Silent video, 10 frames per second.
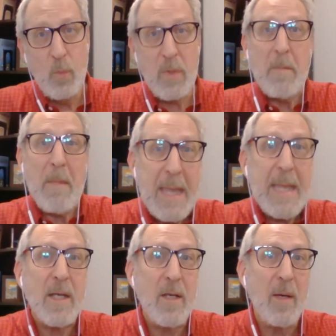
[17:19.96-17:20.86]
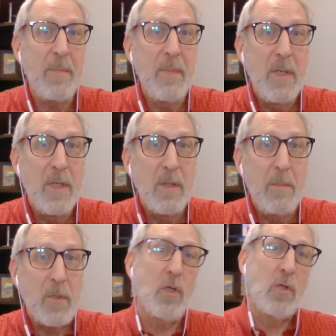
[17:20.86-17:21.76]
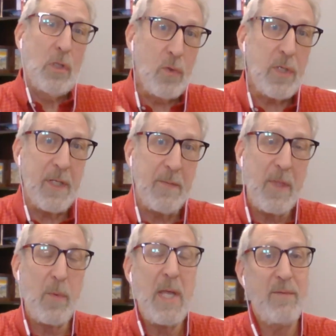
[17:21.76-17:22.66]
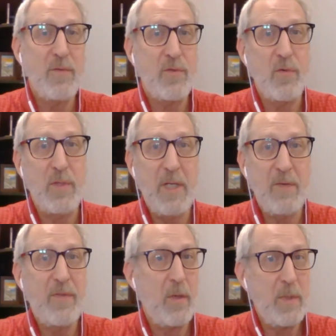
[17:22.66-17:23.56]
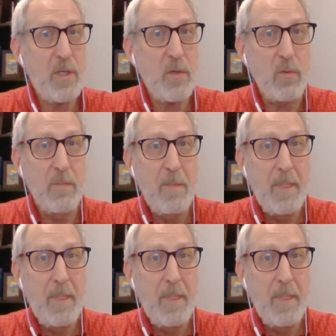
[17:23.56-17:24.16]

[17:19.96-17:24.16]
we may end up concluding that we have a certain gift that we don't.